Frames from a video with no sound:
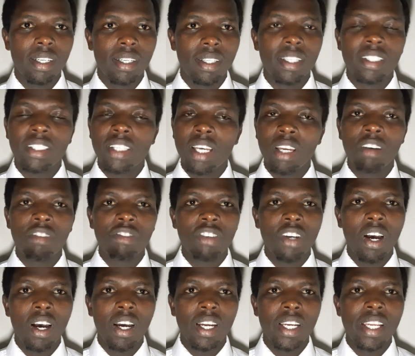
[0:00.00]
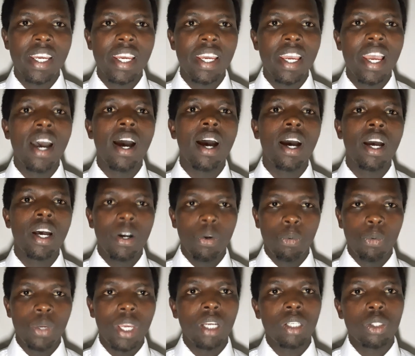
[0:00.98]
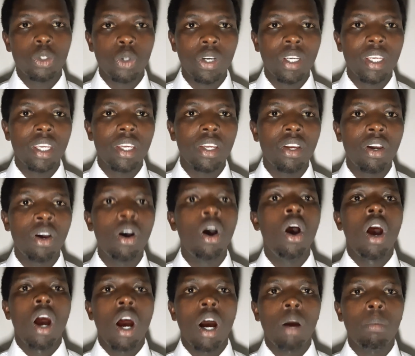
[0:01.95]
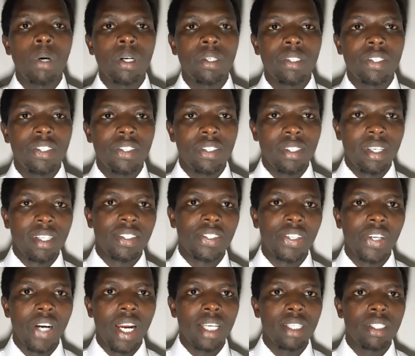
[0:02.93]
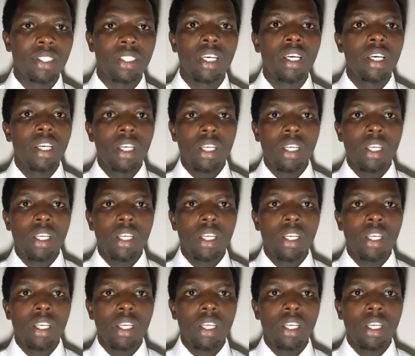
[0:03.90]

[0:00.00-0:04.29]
The Son of God, here we are talking about Jesus Christ.